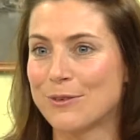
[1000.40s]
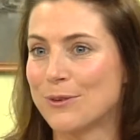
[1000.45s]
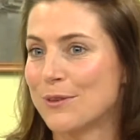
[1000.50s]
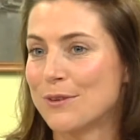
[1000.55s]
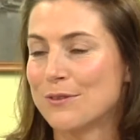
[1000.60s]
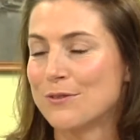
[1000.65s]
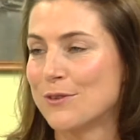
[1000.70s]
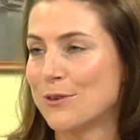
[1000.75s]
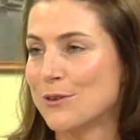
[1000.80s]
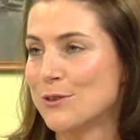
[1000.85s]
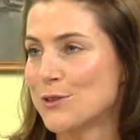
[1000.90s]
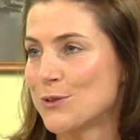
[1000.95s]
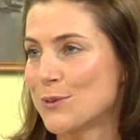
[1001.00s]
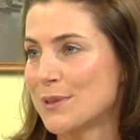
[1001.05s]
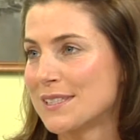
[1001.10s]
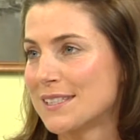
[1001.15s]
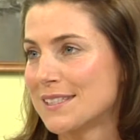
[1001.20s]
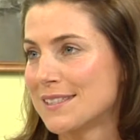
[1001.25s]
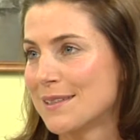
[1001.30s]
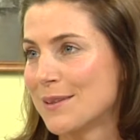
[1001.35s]
all the food
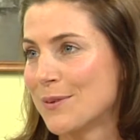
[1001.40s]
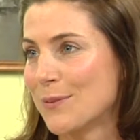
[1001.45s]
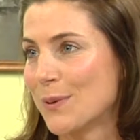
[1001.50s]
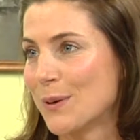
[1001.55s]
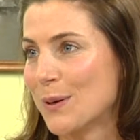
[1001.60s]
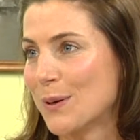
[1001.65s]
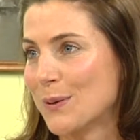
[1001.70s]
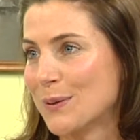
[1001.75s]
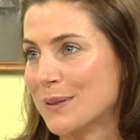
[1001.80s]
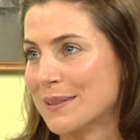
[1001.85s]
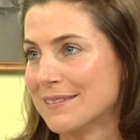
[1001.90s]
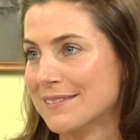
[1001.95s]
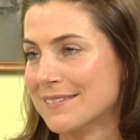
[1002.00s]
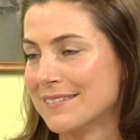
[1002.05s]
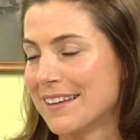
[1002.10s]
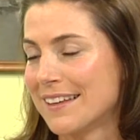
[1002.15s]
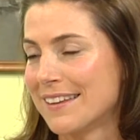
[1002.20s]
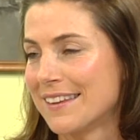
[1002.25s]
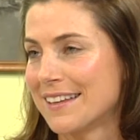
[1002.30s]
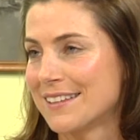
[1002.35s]
choices in the world and
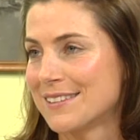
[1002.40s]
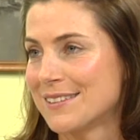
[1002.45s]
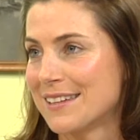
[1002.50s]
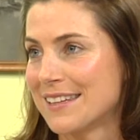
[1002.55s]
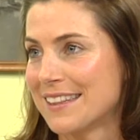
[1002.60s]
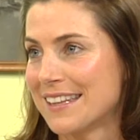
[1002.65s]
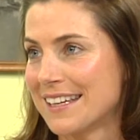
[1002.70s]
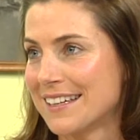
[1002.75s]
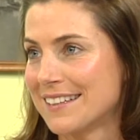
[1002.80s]
that sort of thing.